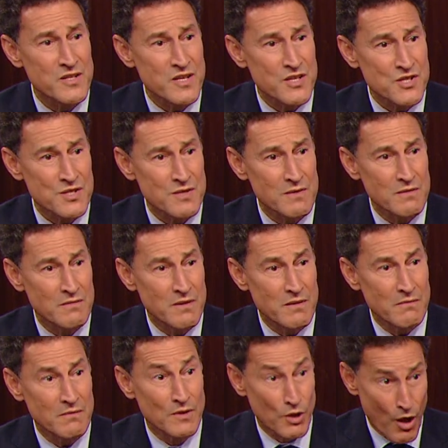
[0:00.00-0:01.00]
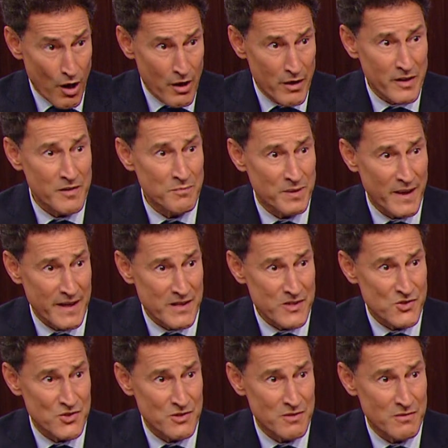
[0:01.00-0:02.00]
this law in
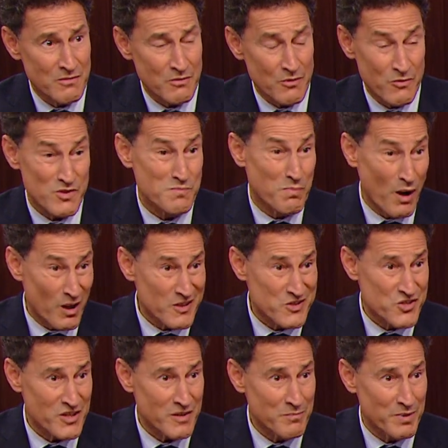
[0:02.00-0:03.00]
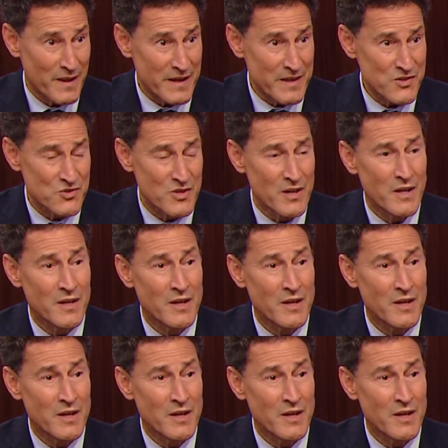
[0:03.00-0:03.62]
place, with this policy in place,